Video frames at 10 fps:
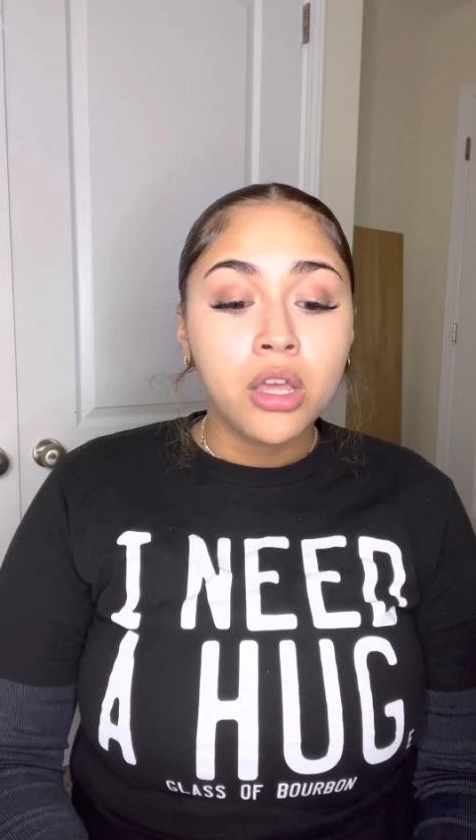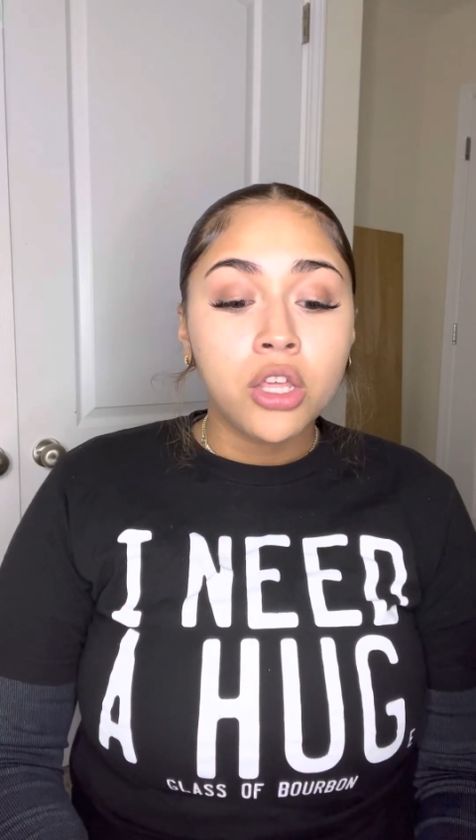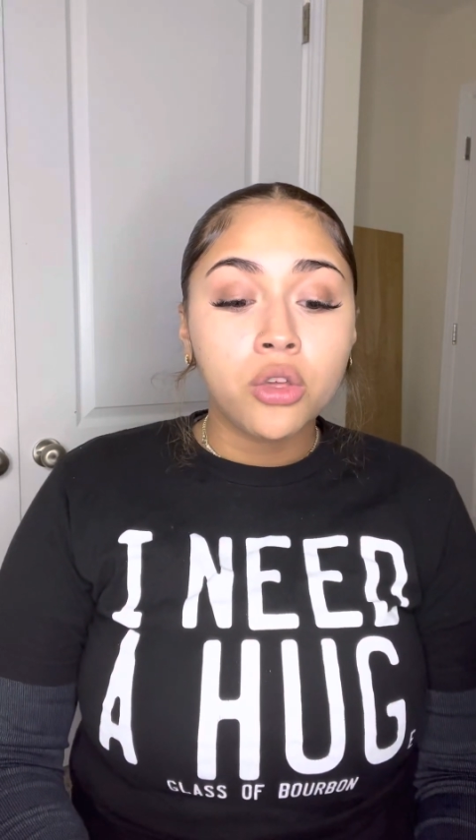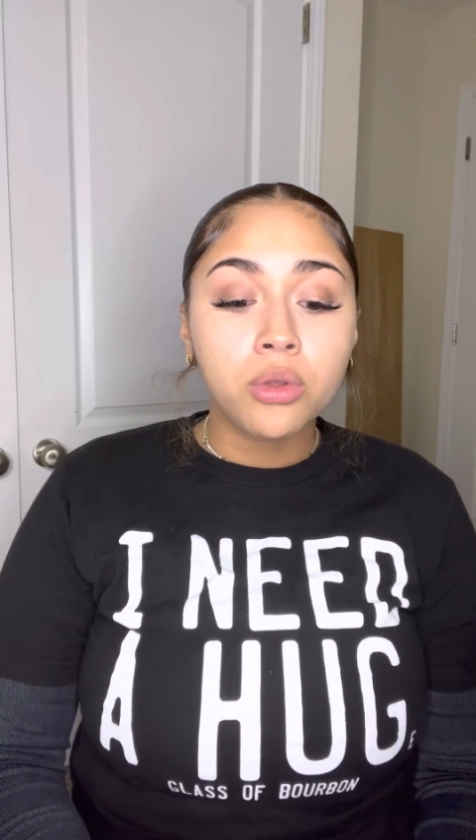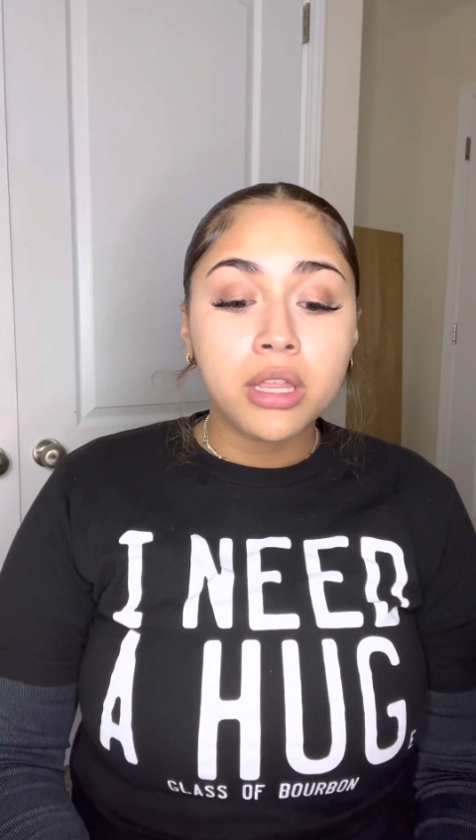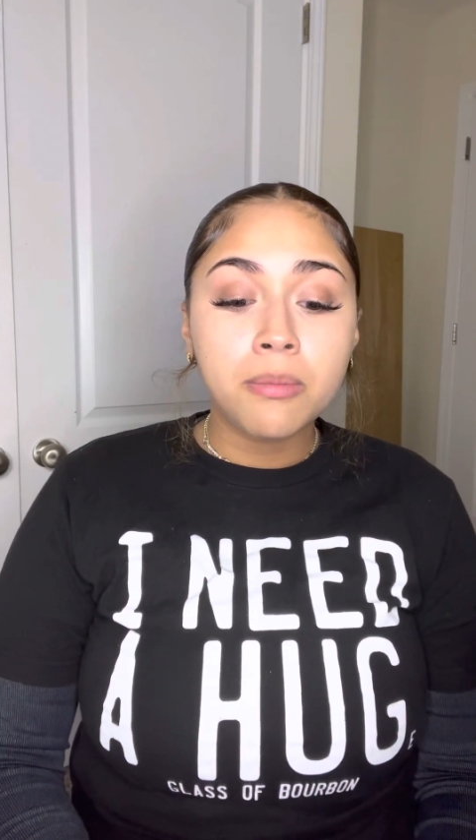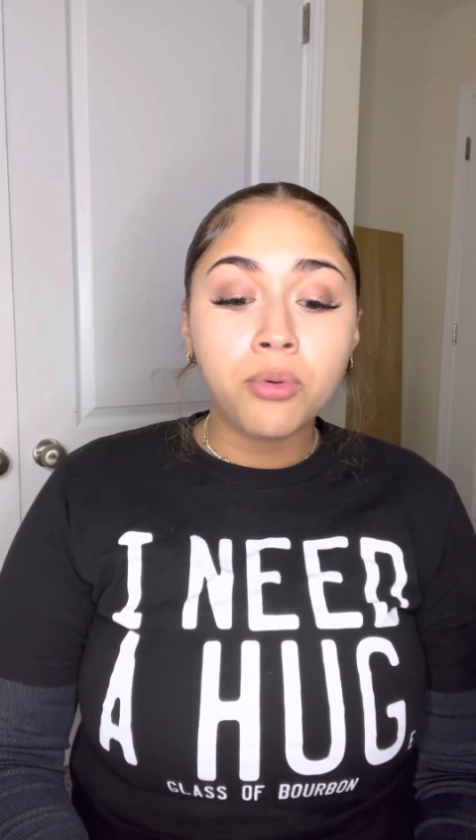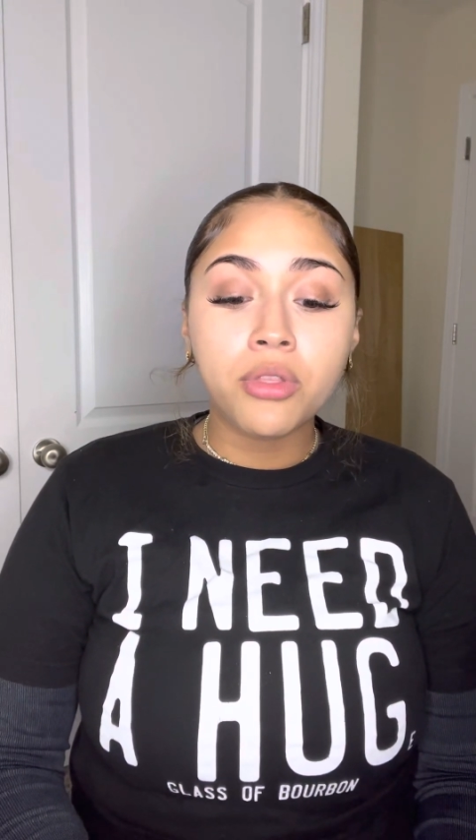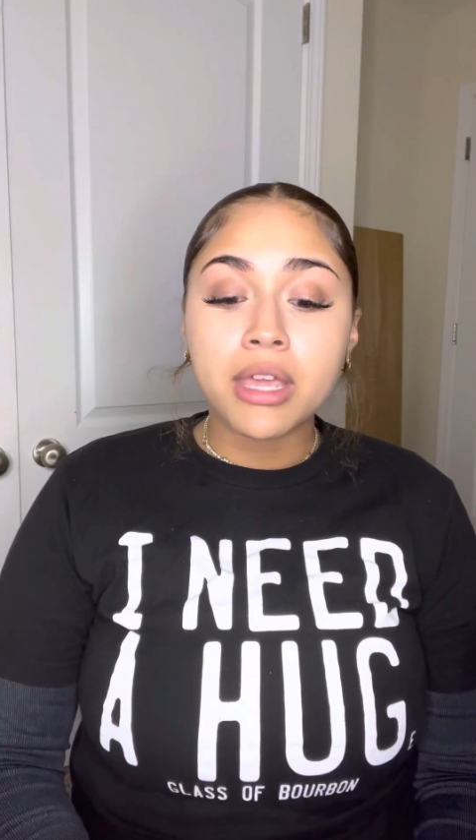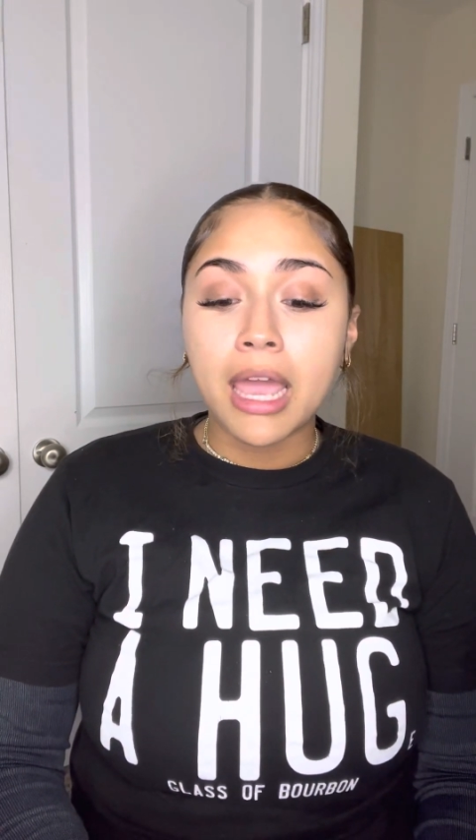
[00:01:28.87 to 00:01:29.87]
You will then pour
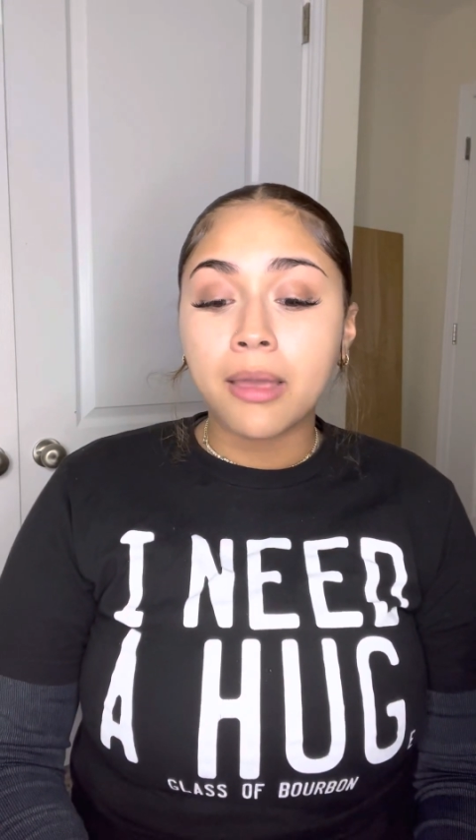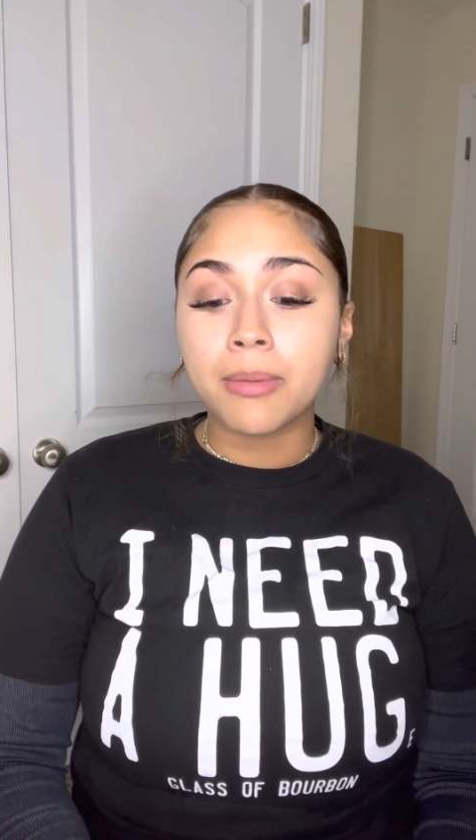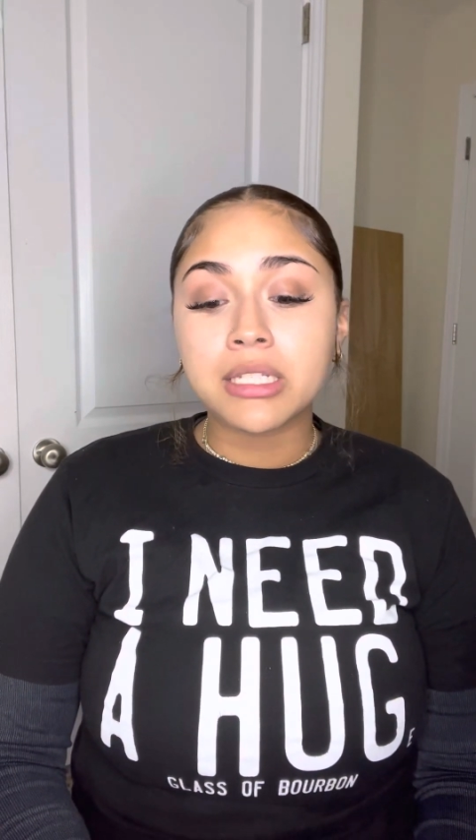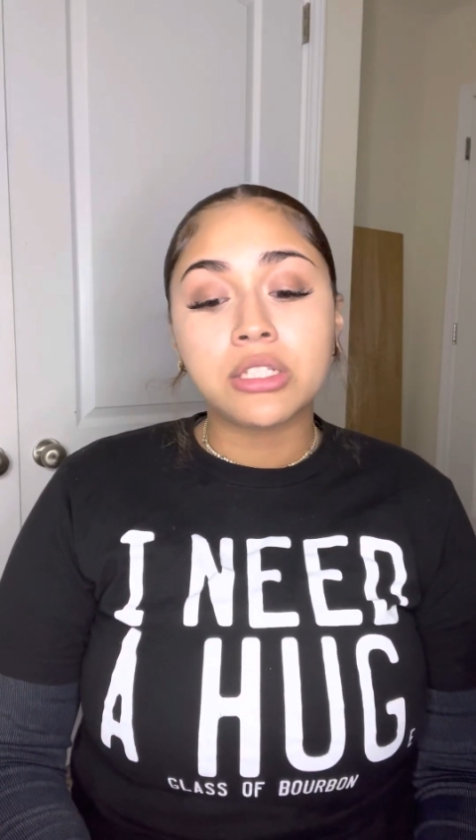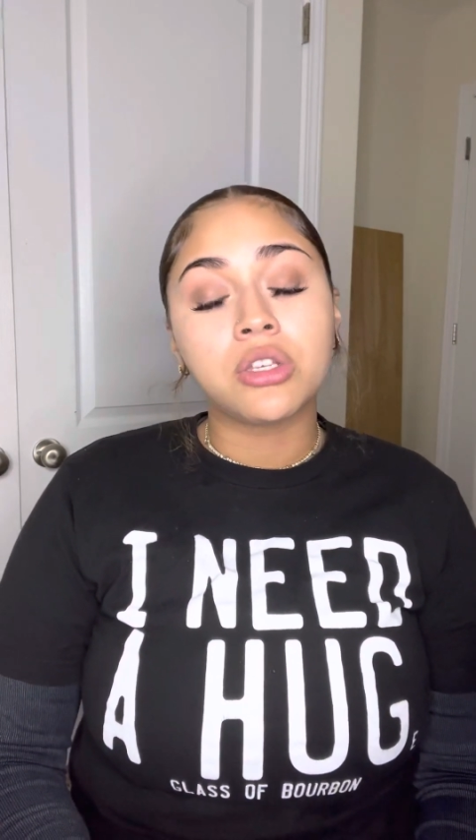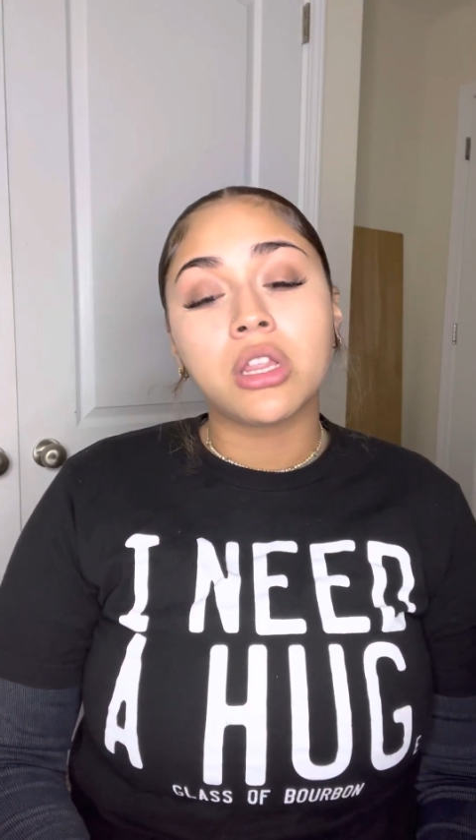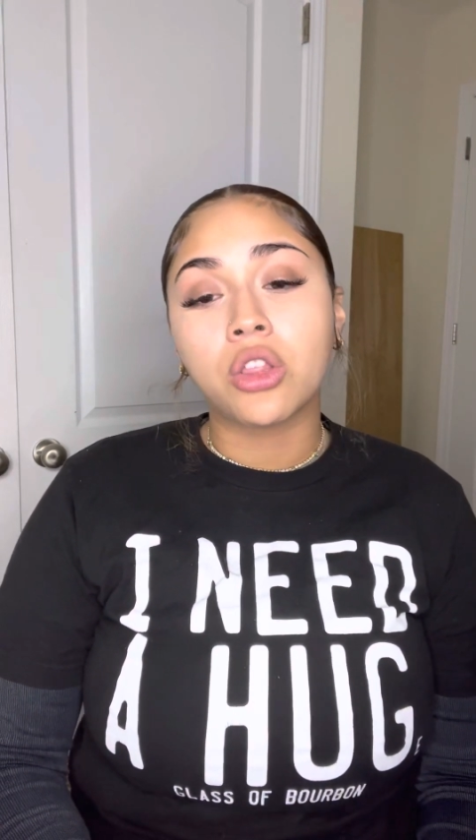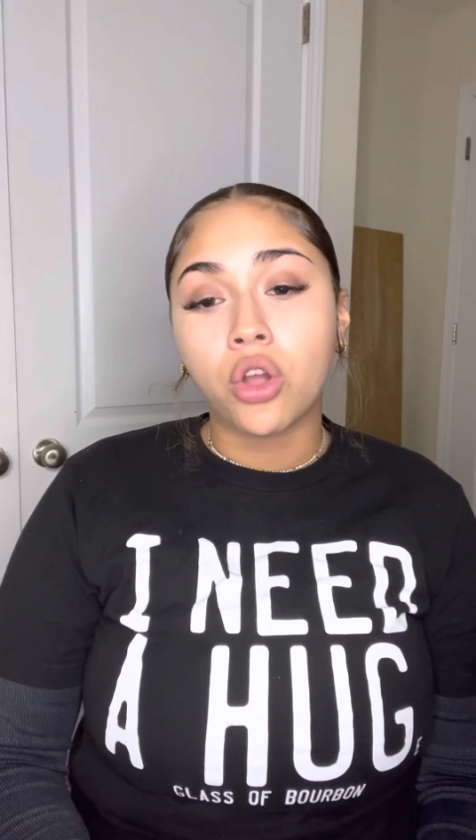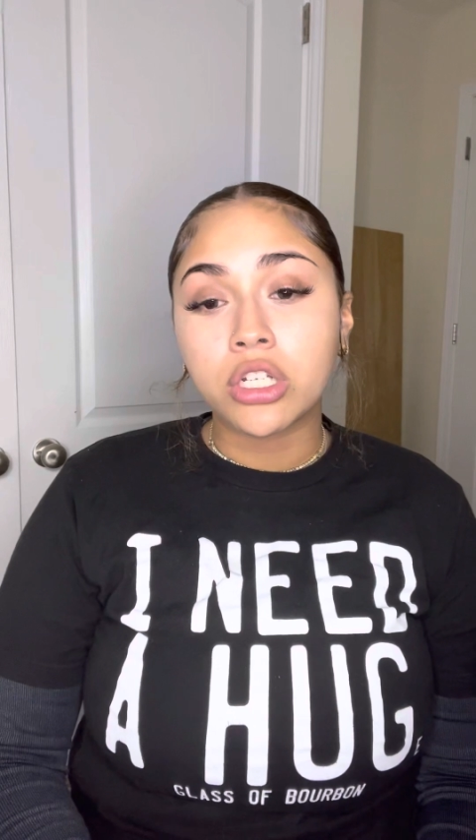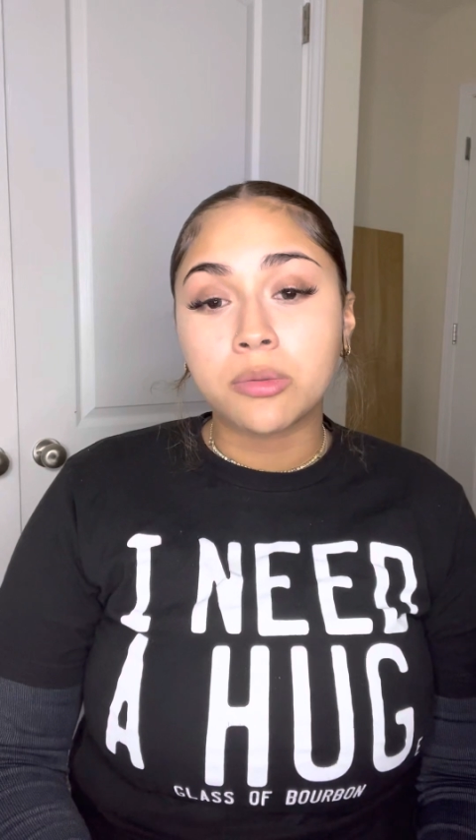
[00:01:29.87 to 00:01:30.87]
the cake mix into the
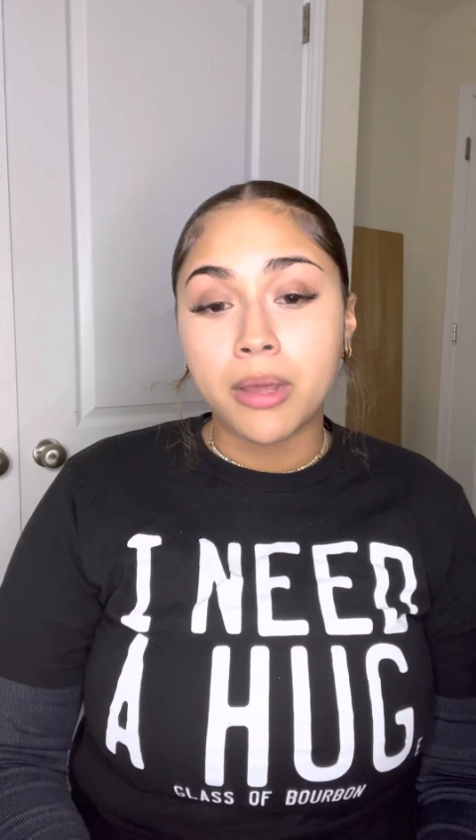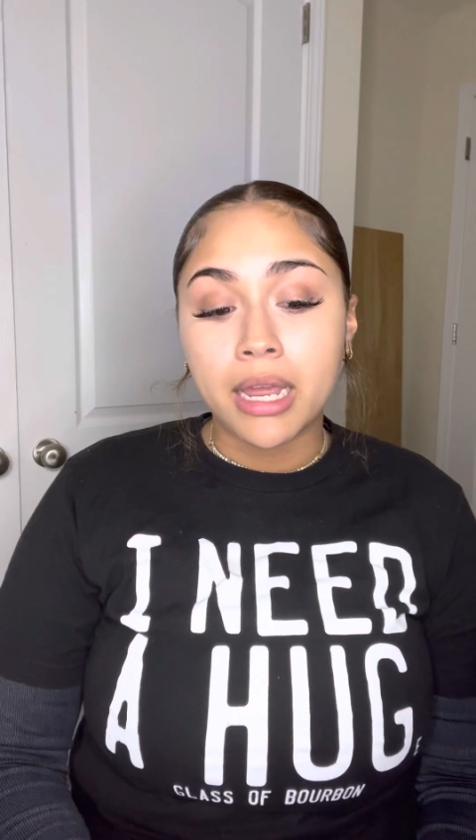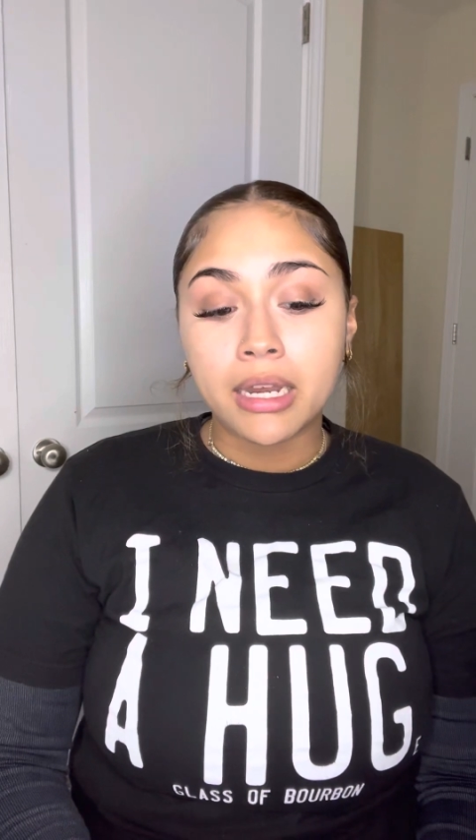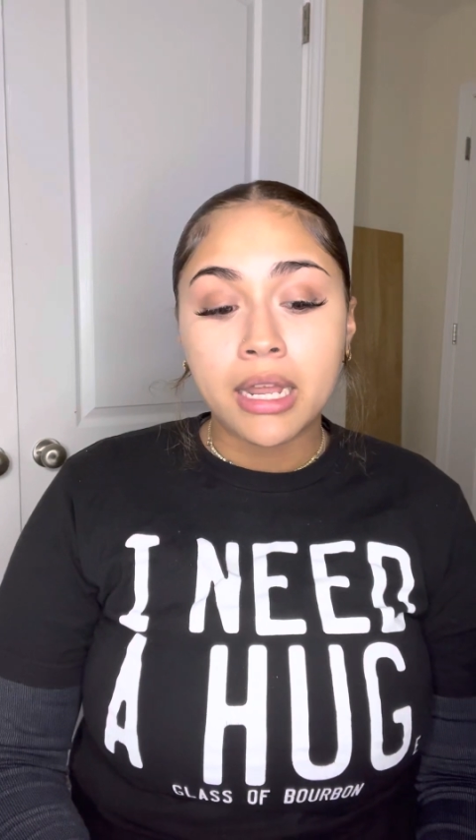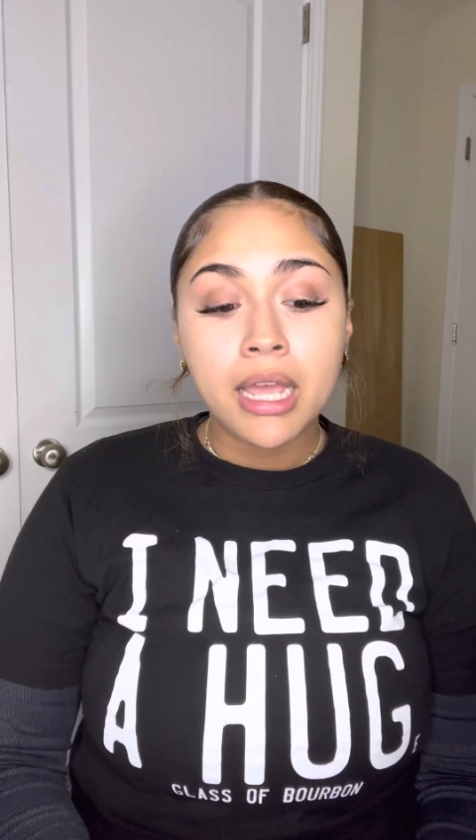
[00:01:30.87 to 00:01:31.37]
large pan,